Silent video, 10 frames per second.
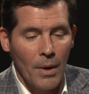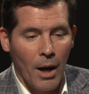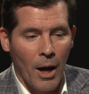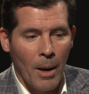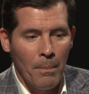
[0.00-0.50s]

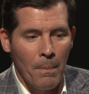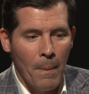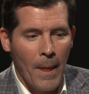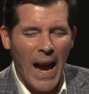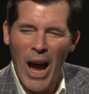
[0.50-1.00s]

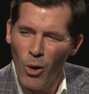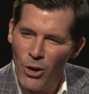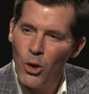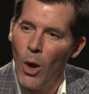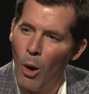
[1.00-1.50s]
how
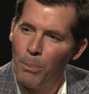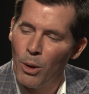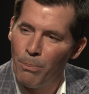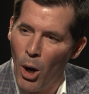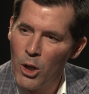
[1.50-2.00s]
can you help your
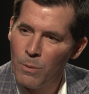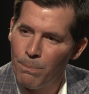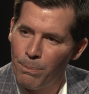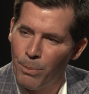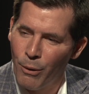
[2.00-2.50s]
boss
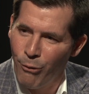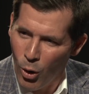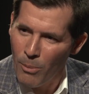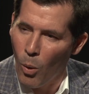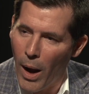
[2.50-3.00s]

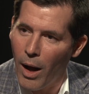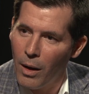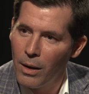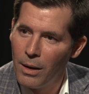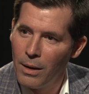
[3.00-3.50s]
perform
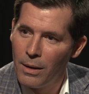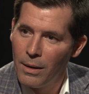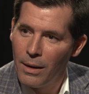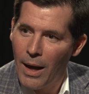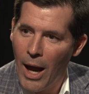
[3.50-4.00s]
well?
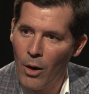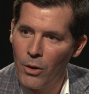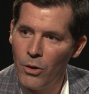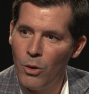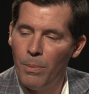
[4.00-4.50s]
How
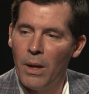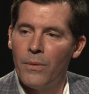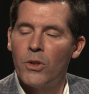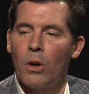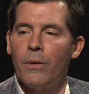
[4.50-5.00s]
can you be of
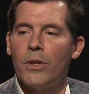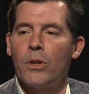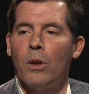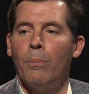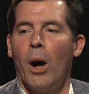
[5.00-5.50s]
service
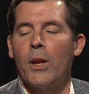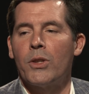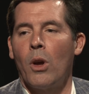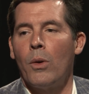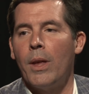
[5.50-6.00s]
to your boss
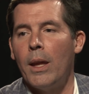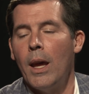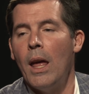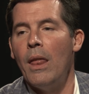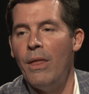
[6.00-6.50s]
so that
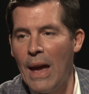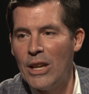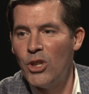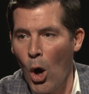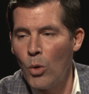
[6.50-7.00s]
they
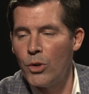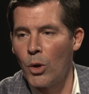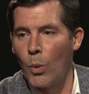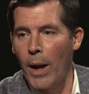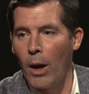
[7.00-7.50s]
don't
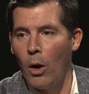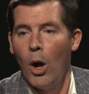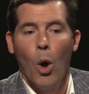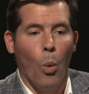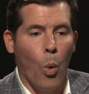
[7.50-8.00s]
derail?
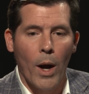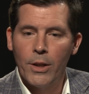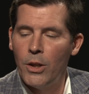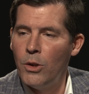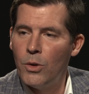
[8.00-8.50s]
What
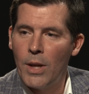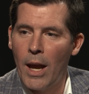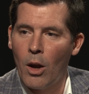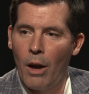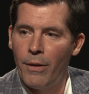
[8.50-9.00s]
can you
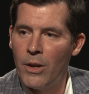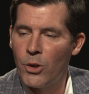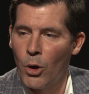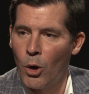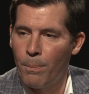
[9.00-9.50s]
take off his
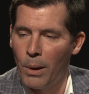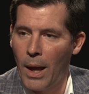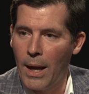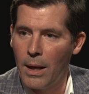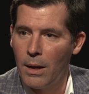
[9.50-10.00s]
or her
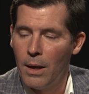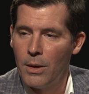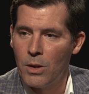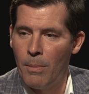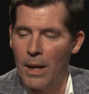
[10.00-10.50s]
plate
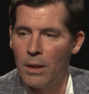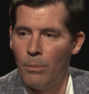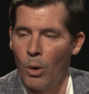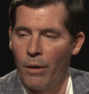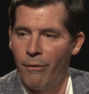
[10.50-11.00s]
to make them
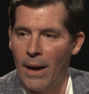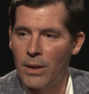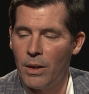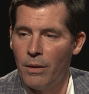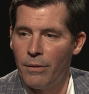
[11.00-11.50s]
more
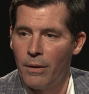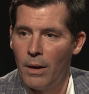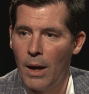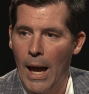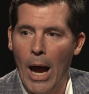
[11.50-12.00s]
effective?
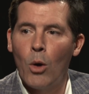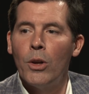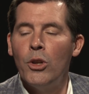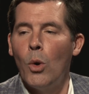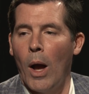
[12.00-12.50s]
How
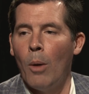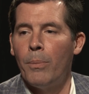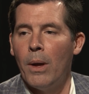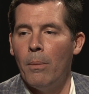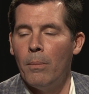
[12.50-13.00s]
can you help
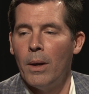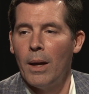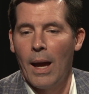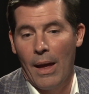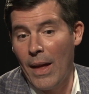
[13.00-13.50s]
them?
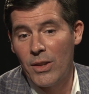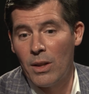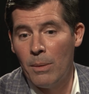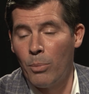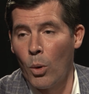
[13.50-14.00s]
And that's
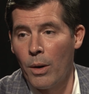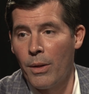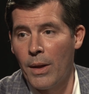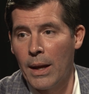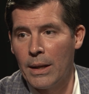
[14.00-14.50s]
an important
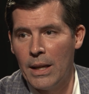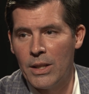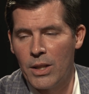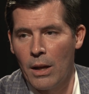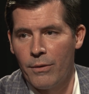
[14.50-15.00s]
thing.
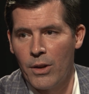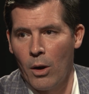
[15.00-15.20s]
Instead of